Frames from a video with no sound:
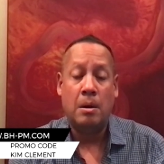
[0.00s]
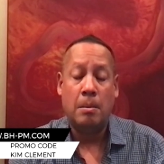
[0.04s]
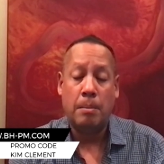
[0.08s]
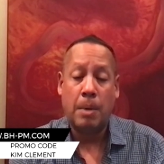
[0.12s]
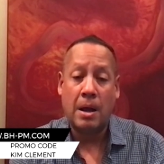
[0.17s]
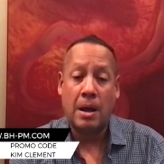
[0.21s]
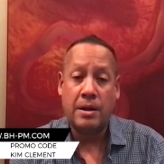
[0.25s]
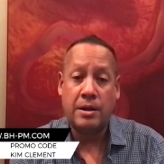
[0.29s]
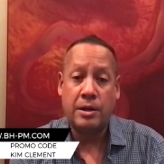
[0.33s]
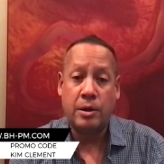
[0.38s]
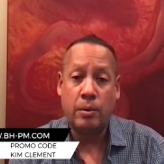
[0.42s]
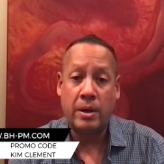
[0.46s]

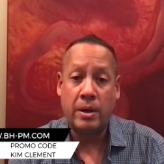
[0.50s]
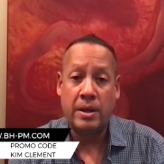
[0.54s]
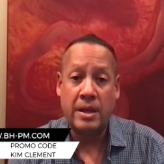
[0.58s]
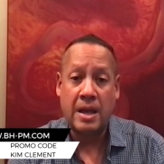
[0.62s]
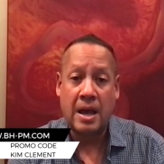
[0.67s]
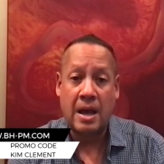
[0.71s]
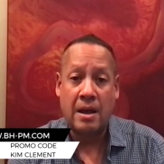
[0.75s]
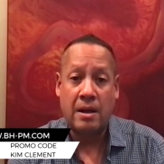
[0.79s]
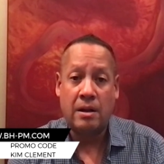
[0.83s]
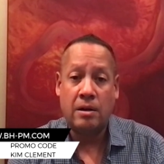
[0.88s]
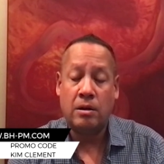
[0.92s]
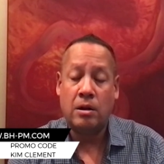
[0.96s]
by doing
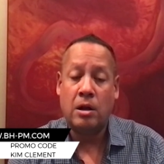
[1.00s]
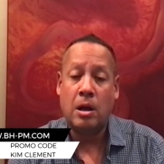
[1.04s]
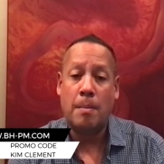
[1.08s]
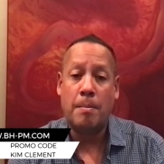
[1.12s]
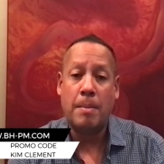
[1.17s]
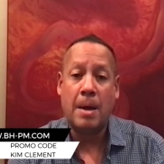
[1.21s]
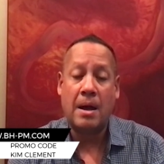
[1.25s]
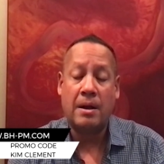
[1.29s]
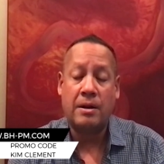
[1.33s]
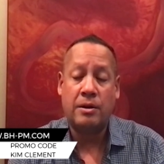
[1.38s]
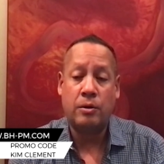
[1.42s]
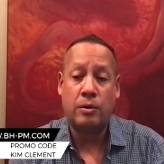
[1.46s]
that, and come
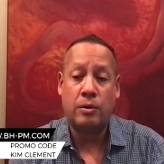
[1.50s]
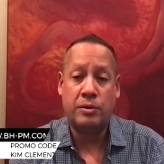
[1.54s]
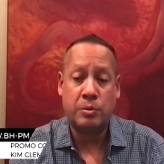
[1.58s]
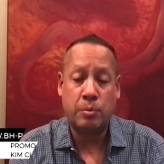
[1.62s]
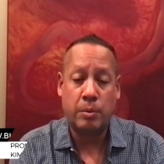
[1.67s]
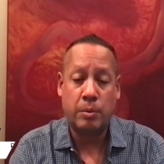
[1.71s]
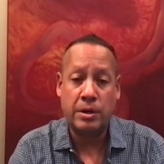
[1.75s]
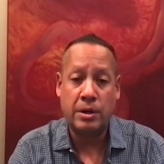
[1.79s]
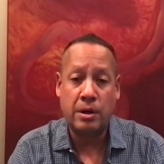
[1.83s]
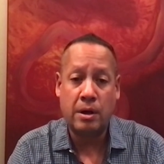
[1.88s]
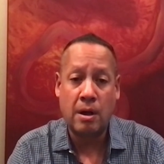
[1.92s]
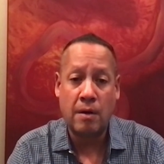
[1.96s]
back to us
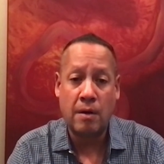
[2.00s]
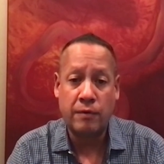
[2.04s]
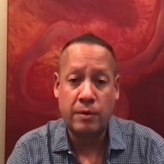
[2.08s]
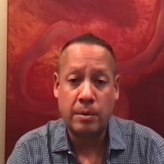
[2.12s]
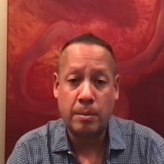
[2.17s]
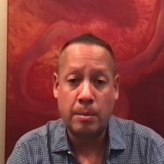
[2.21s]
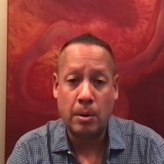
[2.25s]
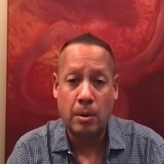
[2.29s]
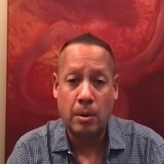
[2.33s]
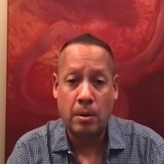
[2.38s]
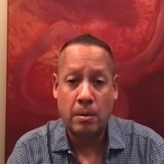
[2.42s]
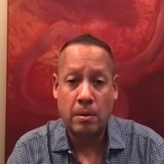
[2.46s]
when you're
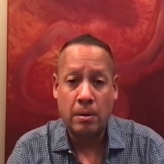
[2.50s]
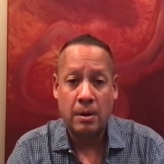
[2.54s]
comfortable.